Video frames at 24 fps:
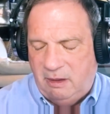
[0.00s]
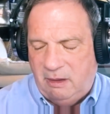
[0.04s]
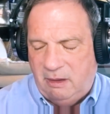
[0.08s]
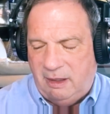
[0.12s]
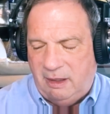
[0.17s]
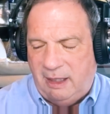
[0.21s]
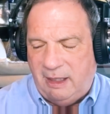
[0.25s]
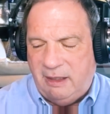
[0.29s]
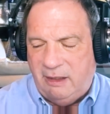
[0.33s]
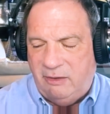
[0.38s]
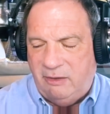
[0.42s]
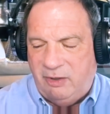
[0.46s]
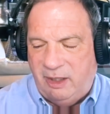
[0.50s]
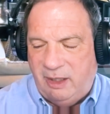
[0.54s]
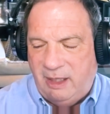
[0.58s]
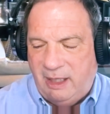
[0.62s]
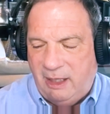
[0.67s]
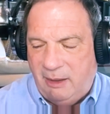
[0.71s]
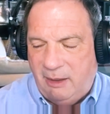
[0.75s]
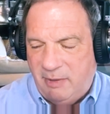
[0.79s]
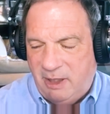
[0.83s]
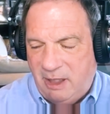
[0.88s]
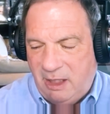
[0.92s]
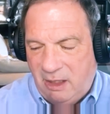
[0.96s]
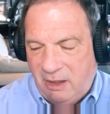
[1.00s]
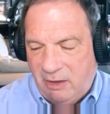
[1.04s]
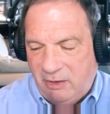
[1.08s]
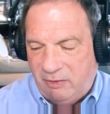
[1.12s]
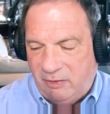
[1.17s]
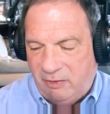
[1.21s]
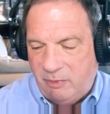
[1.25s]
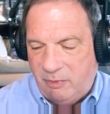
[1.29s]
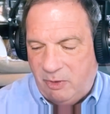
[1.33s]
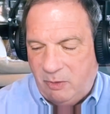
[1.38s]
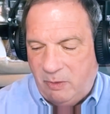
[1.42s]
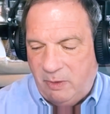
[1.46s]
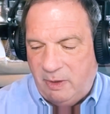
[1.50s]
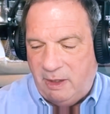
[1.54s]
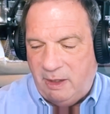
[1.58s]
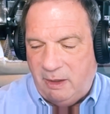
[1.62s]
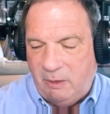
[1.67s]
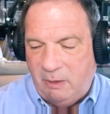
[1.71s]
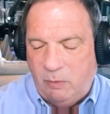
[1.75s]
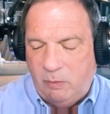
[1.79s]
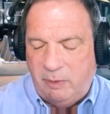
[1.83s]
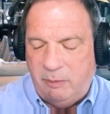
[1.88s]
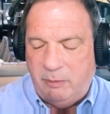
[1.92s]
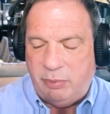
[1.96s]
I could tell you how many years I'm doing it.
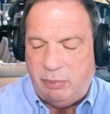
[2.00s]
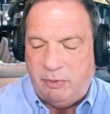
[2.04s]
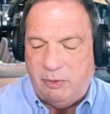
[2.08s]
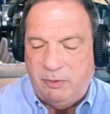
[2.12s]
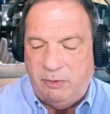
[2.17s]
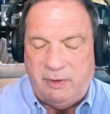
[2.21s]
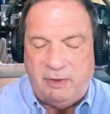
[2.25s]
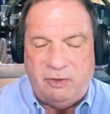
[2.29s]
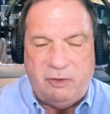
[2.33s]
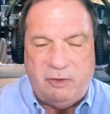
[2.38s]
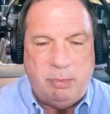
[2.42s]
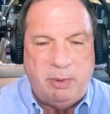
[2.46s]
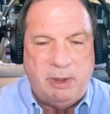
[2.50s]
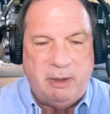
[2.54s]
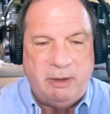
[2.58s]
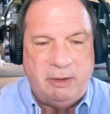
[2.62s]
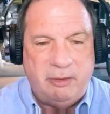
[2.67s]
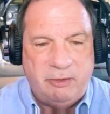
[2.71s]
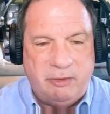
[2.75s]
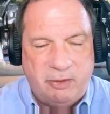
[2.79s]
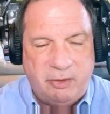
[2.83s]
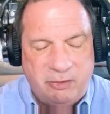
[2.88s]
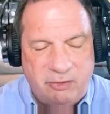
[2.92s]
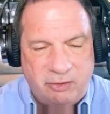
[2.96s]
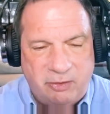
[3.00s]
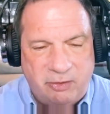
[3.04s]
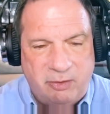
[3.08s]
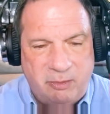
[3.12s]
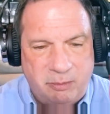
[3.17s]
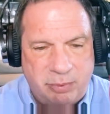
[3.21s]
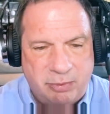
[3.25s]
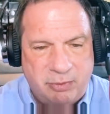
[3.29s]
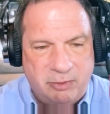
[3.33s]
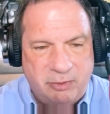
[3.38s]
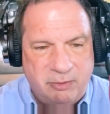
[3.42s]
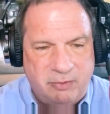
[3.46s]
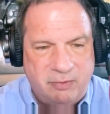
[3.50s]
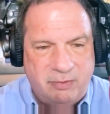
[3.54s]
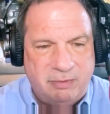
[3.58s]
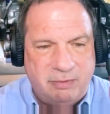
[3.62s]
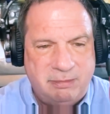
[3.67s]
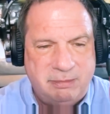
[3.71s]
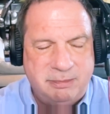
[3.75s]
It wouldn't prove experience; it just improve